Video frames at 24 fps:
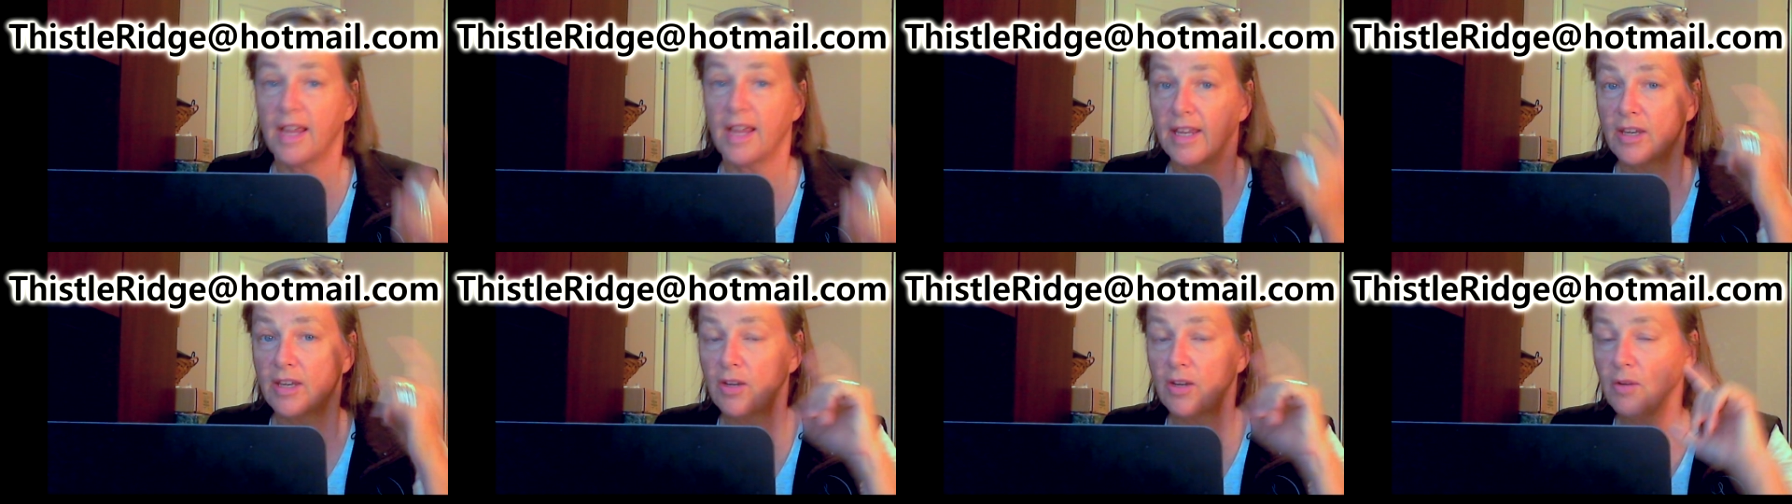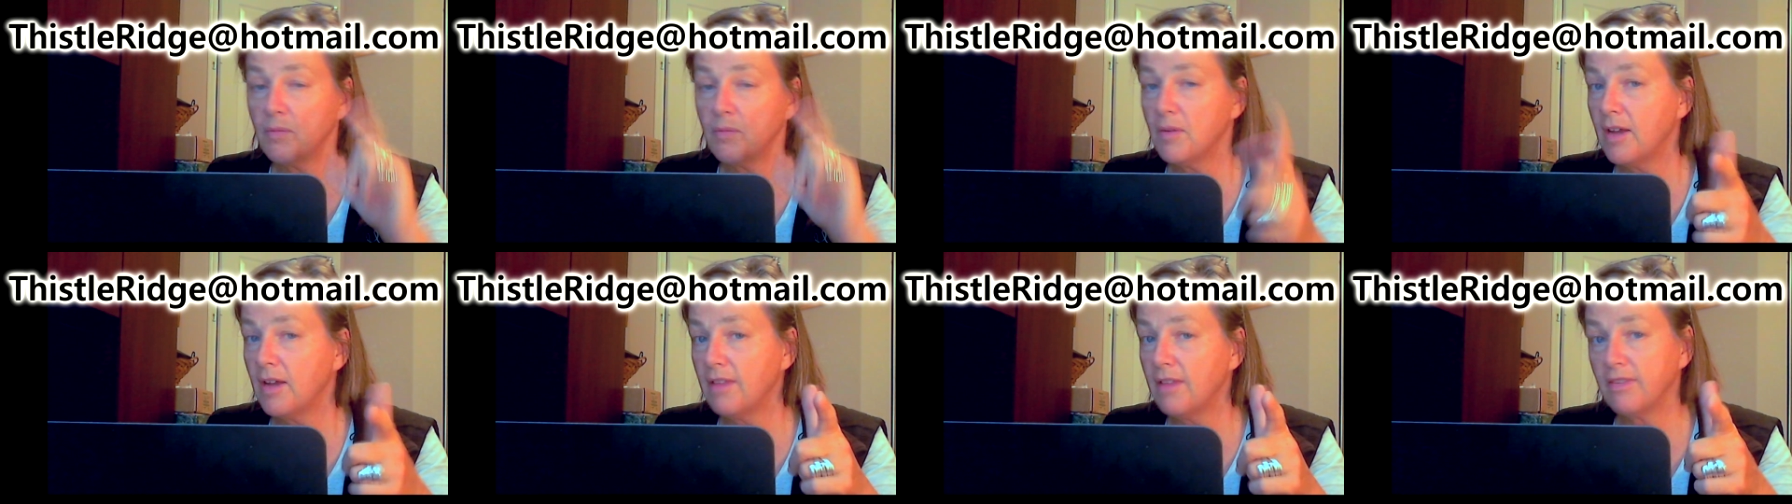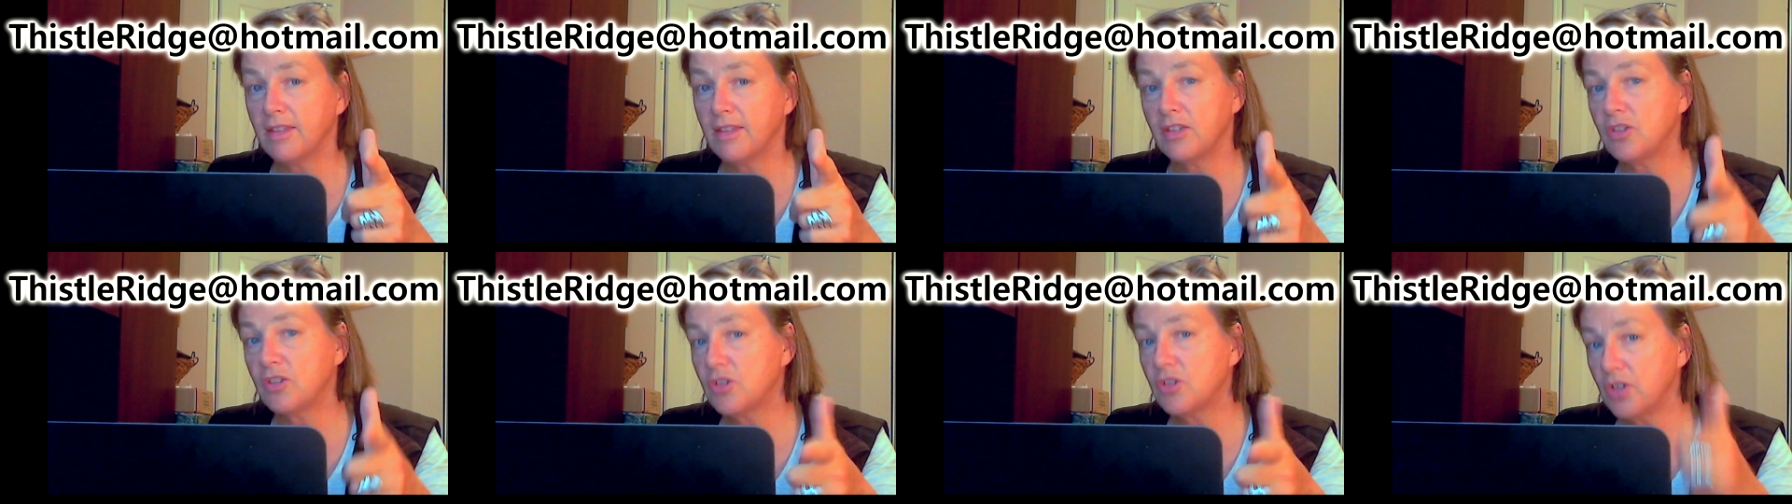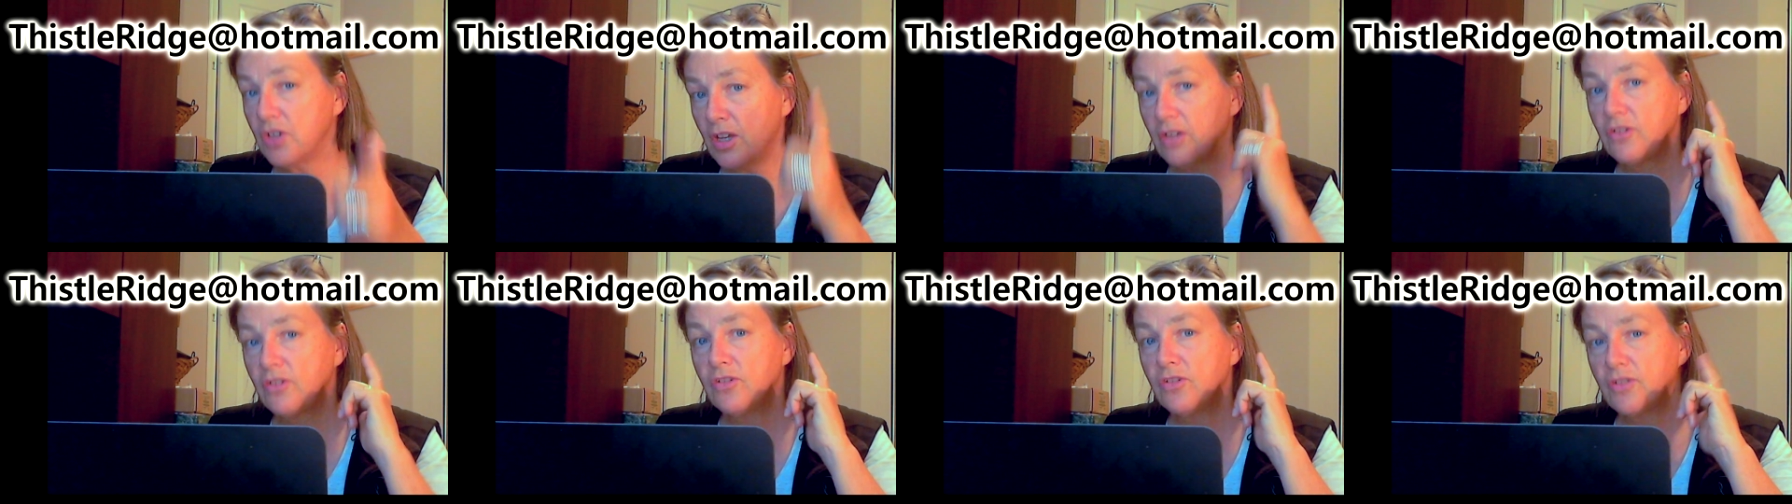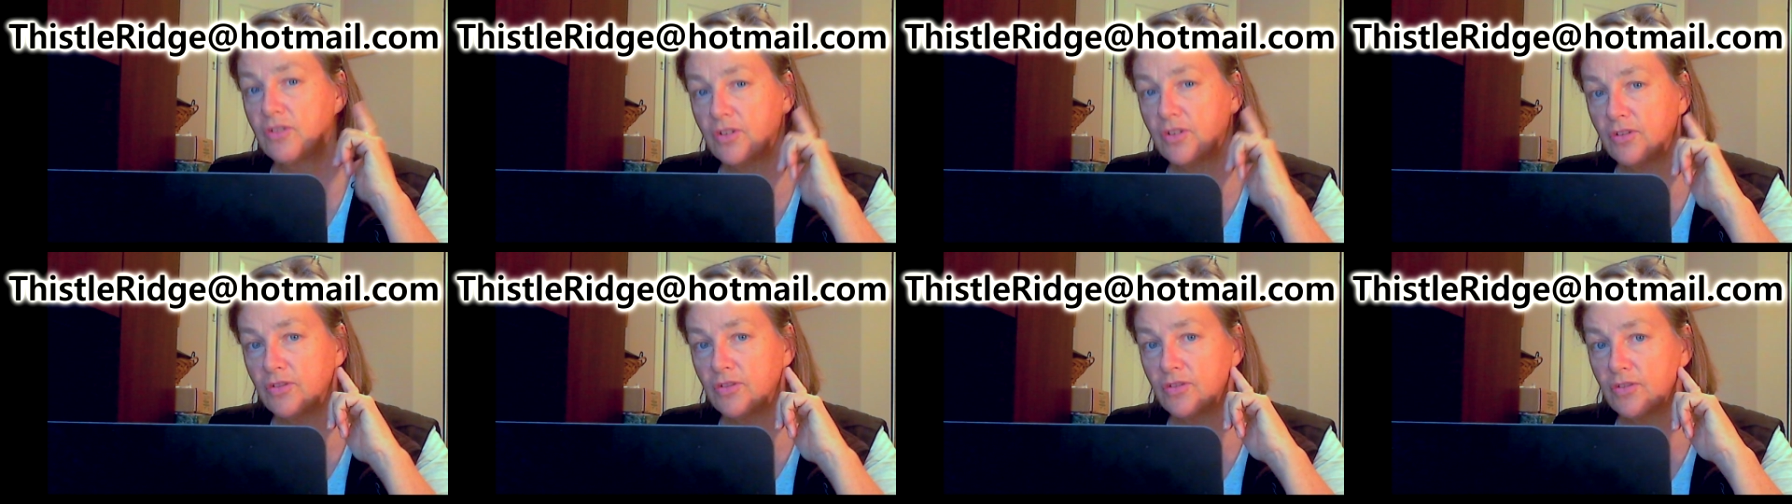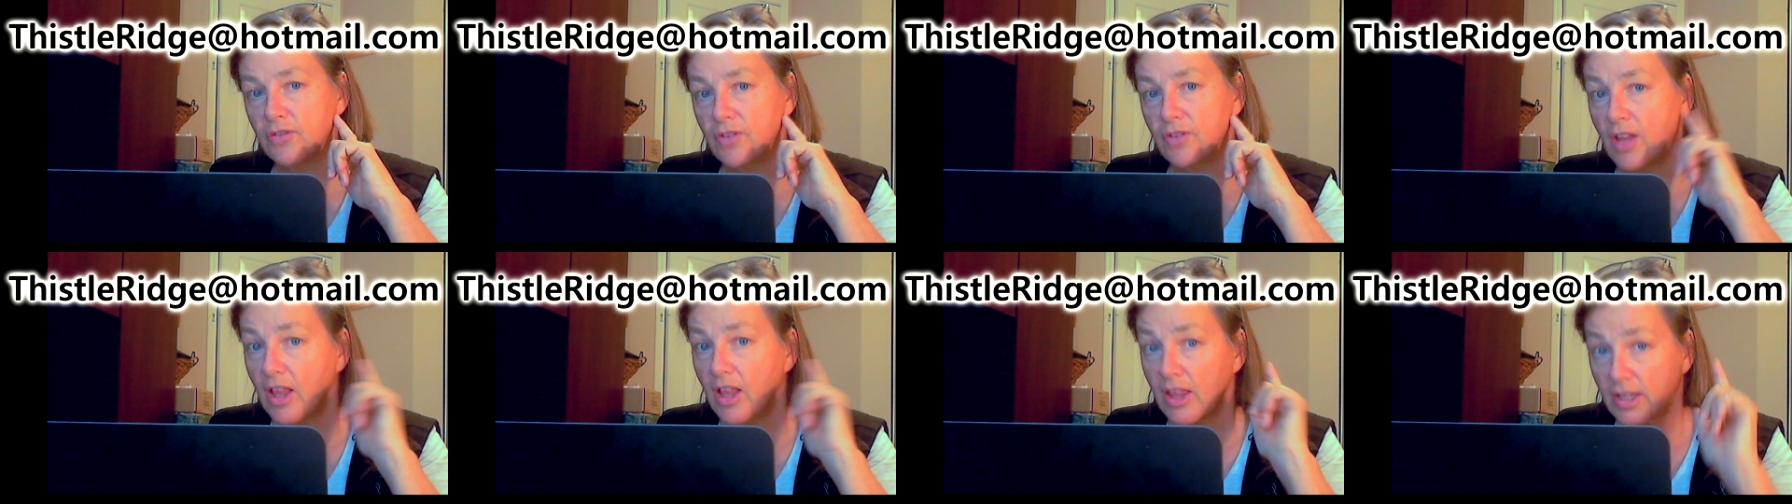And you know what? The judge
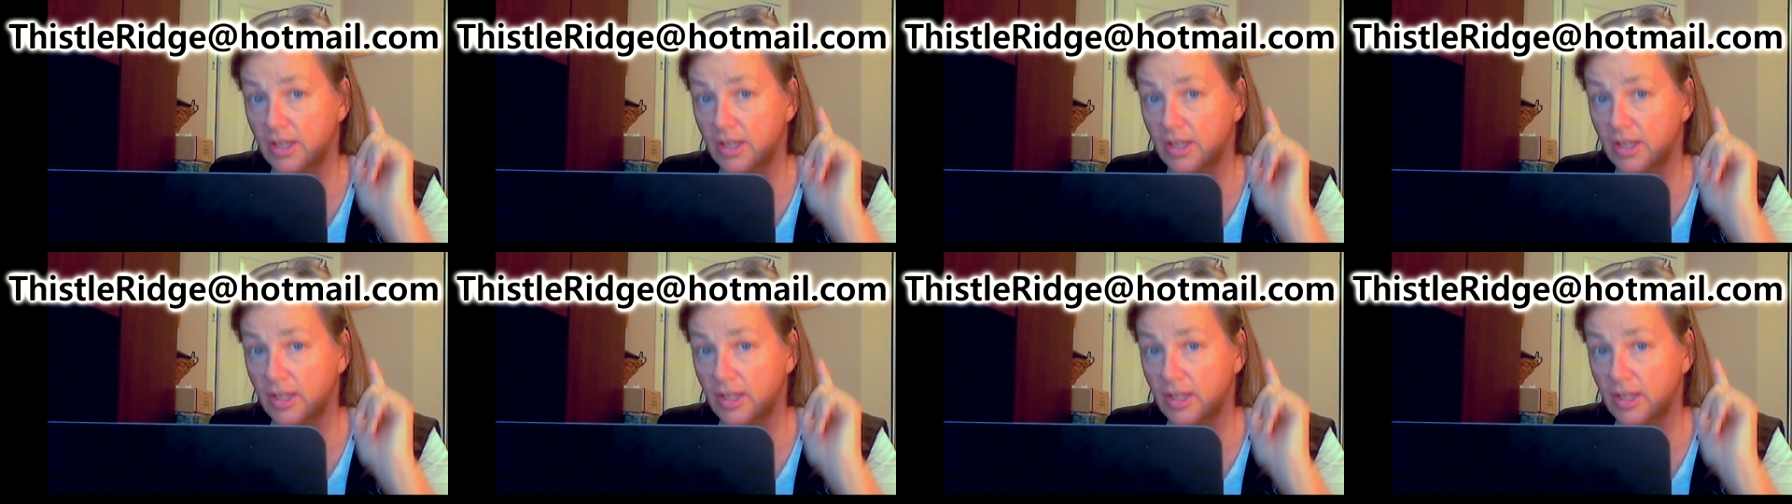does,